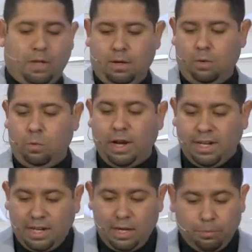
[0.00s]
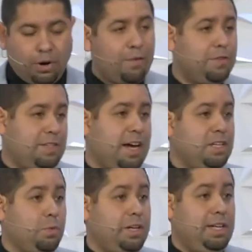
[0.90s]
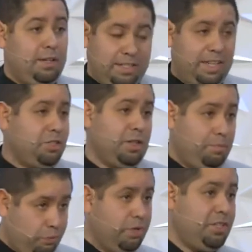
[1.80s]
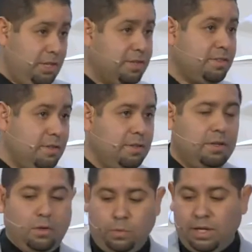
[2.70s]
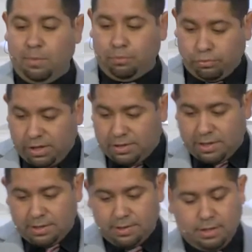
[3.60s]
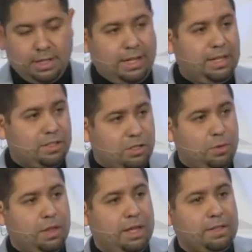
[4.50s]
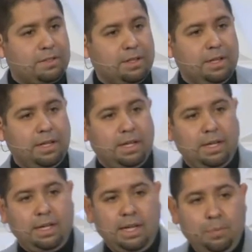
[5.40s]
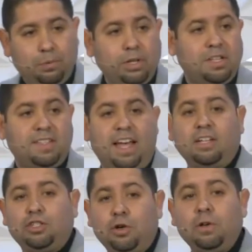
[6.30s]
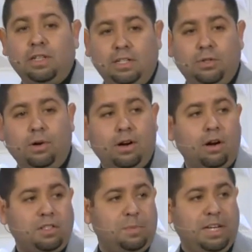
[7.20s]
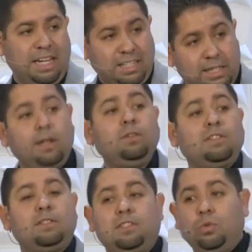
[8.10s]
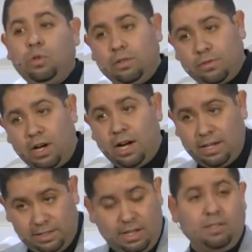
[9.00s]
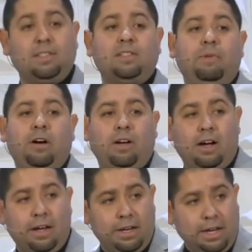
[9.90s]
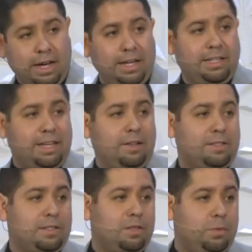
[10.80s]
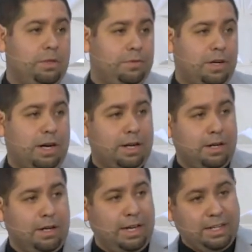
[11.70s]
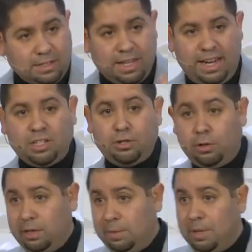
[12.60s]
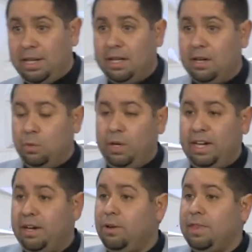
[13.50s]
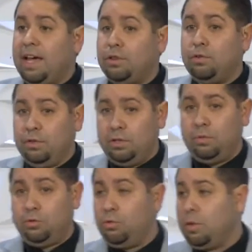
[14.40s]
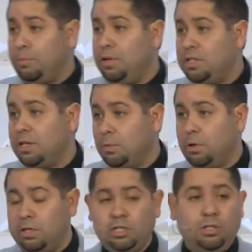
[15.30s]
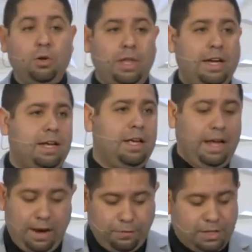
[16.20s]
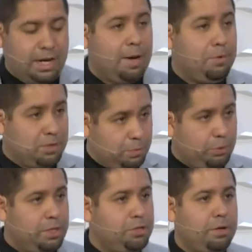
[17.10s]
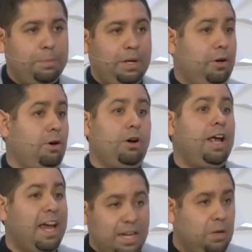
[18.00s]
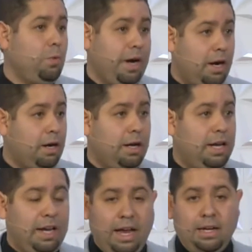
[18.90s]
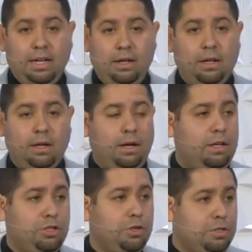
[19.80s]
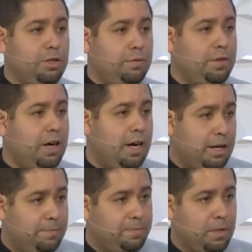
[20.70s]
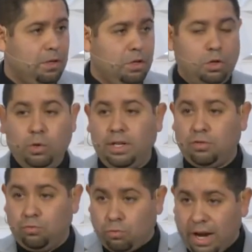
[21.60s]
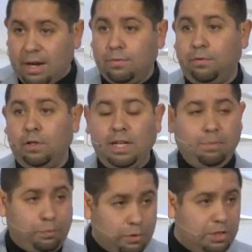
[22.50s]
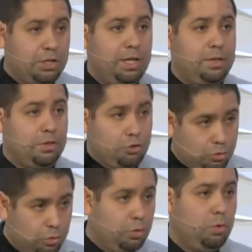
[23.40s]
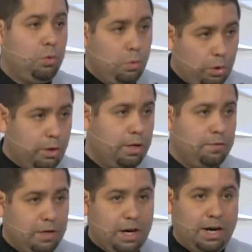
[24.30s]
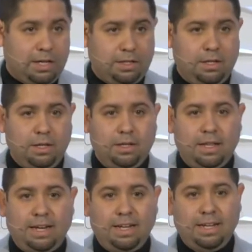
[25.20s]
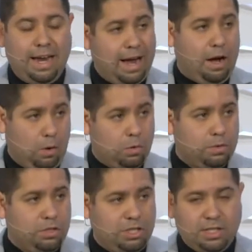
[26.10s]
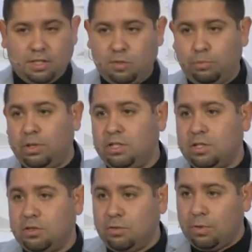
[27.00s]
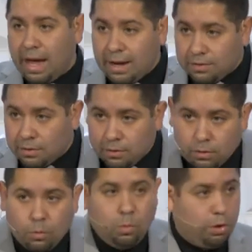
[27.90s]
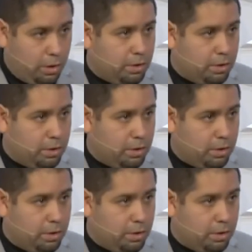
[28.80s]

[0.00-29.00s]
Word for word: When he prophesies, when he essentially preaches, when he preaches, he does two things. He preaches externally to our hearts, meaning he tells us the will of God. He tells us about God and he tells us the will of God. And he does that externally, meaning we hear that through, through the preaching of the word. Did you know that every time there's a preacher up here or anywhere in any uh, church of God who is rightfully preaching the true word of God, that now Jesus preaches through that word?